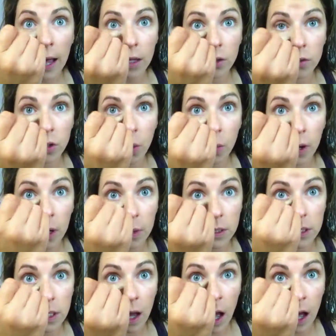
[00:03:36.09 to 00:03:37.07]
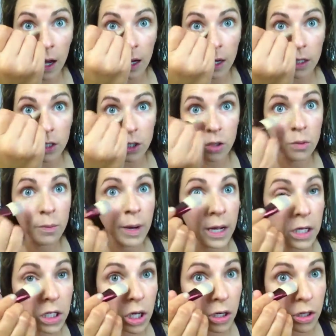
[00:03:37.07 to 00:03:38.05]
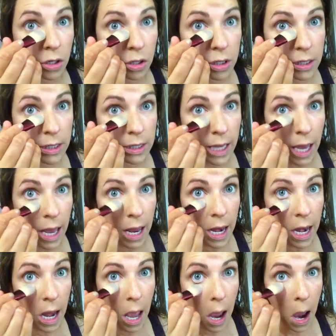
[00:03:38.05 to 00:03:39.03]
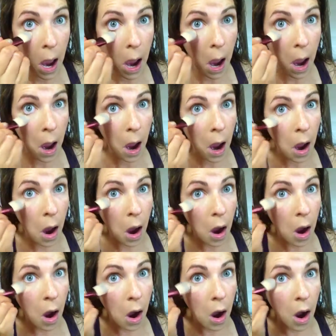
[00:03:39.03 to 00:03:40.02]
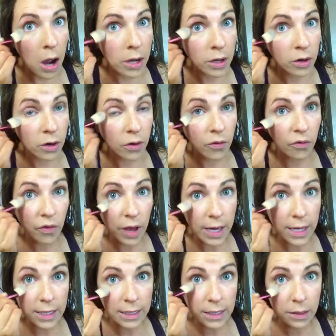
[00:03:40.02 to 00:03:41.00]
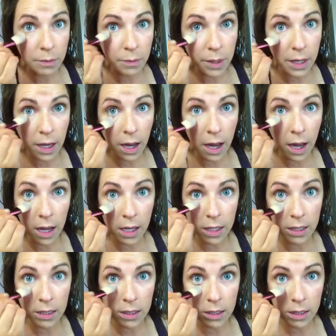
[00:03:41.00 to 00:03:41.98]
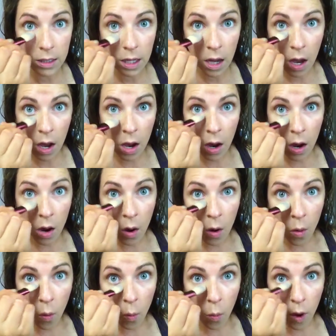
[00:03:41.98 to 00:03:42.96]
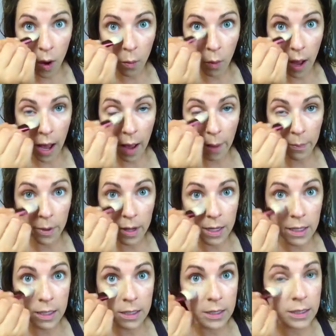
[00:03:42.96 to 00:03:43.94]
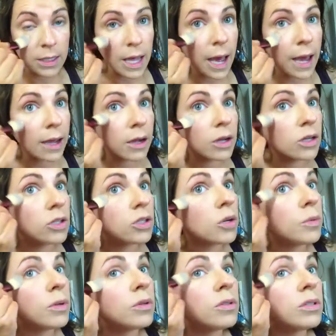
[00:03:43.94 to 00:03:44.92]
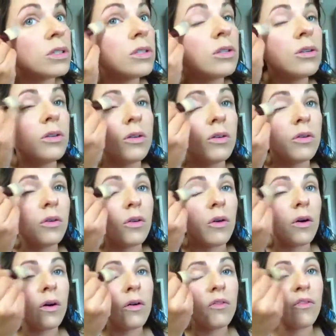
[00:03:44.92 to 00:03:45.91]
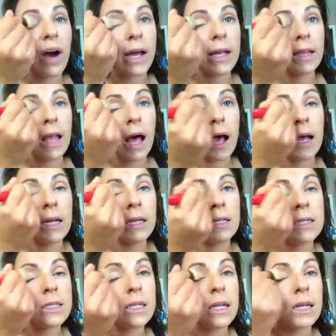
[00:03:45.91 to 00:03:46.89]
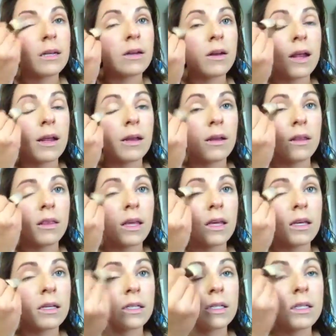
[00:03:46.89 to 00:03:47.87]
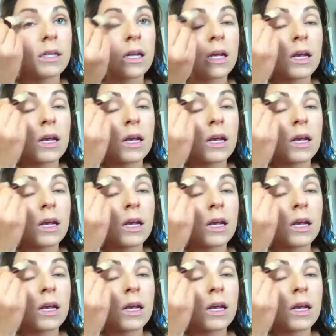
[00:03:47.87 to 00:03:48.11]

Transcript: You don't want to tug too much on your skin, on your face, because what will happen is that contributes to fine lines and the things,